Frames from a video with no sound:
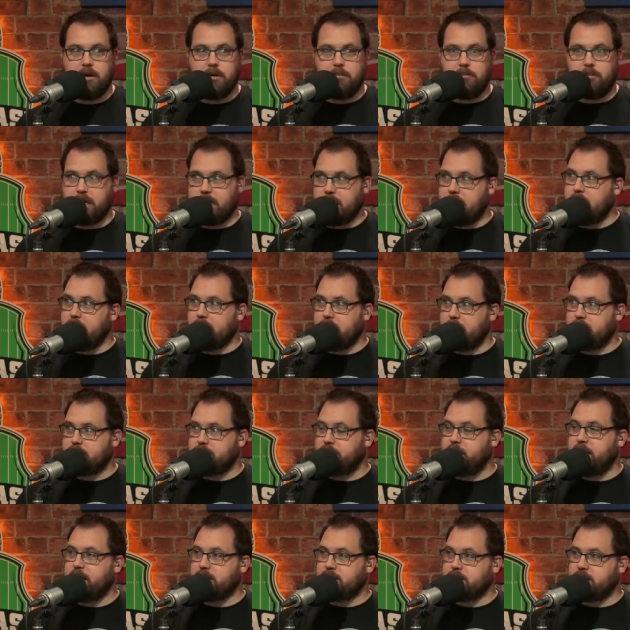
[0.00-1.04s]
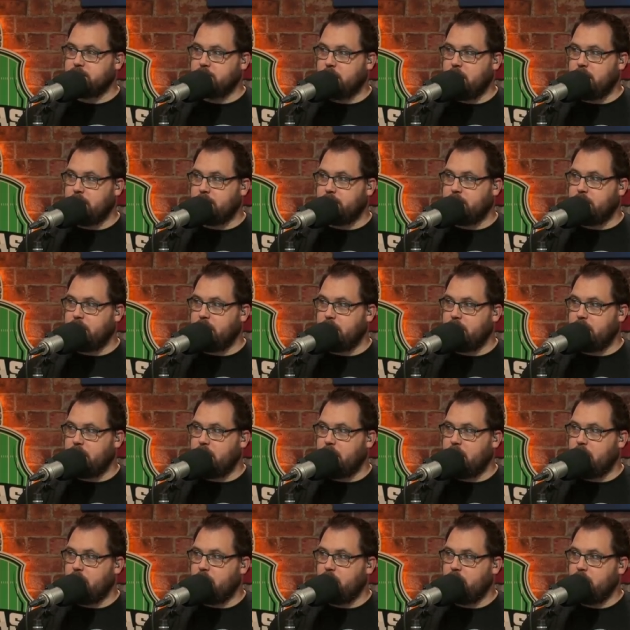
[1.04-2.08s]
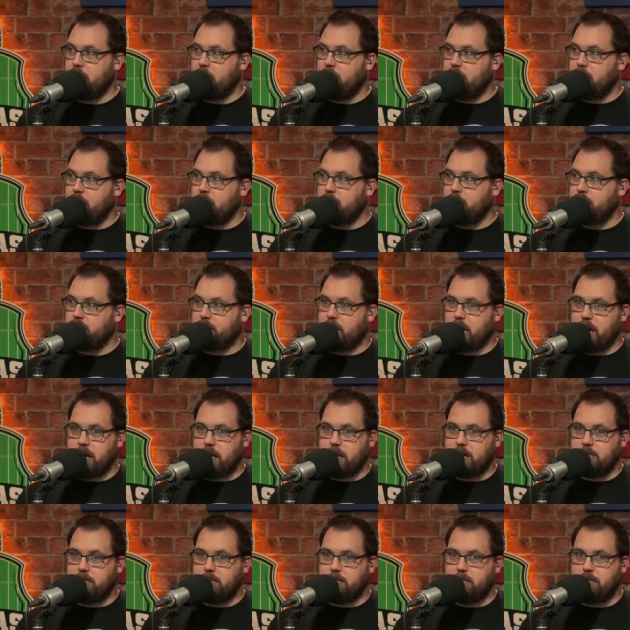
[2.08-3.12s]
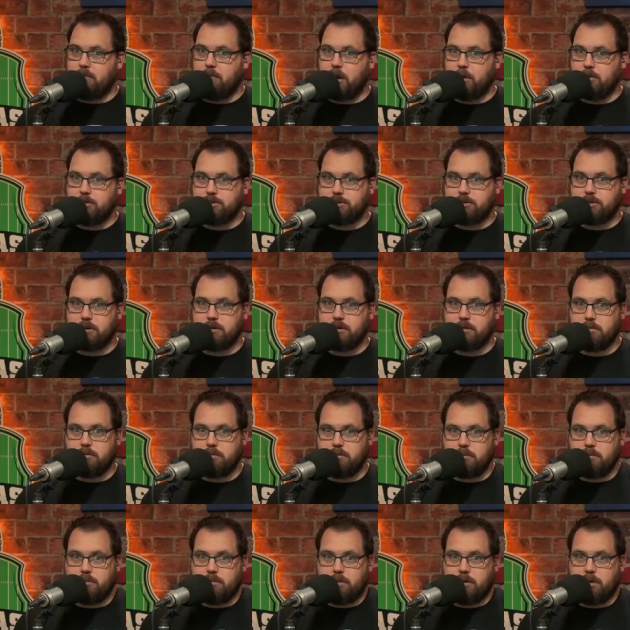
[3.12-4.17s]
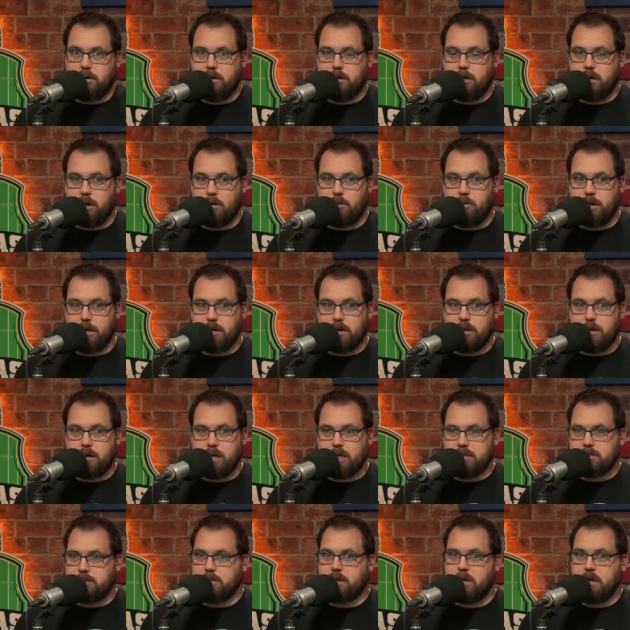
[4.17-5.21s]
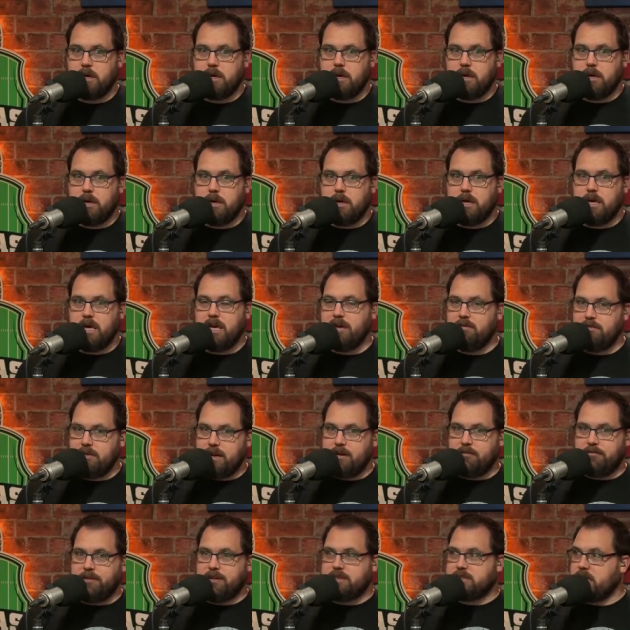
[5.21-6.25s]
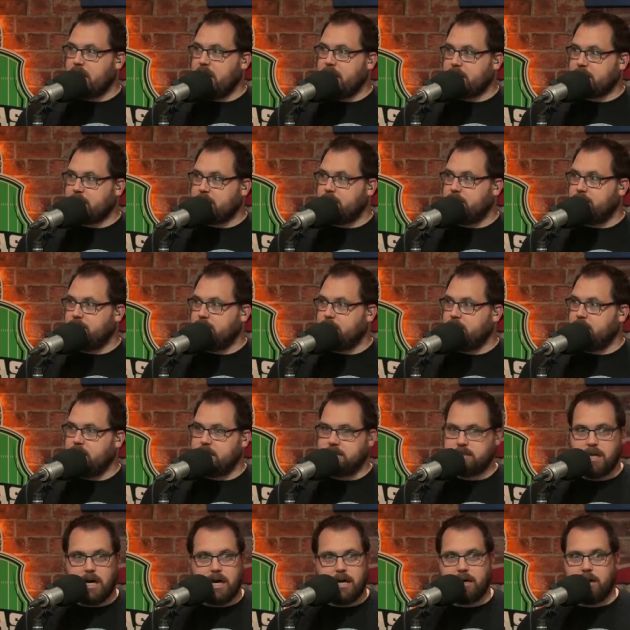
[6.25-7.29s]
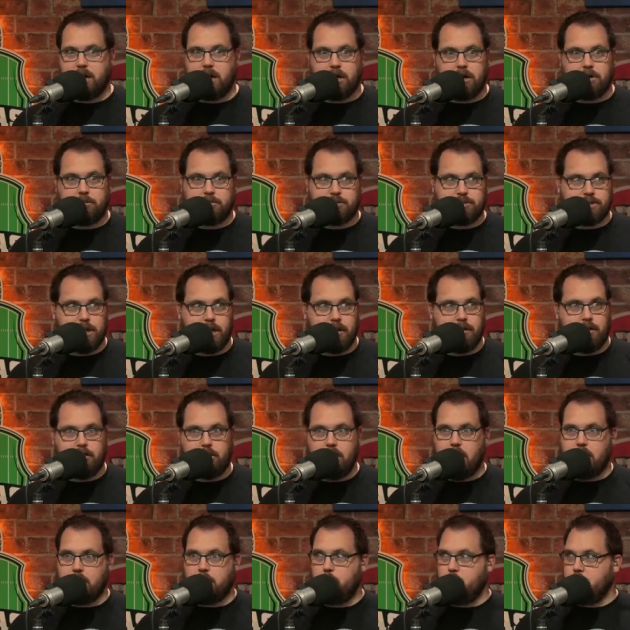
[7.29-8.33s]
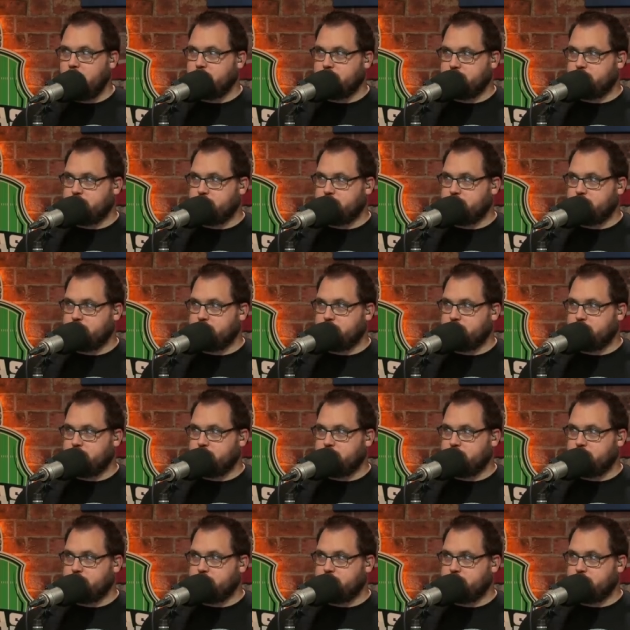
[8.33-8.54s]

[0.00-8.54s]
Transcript: McKinnon is fantasy relevant. And now you've got Mostert, you know, he's even if he's active, he's not at 100%. They're not going to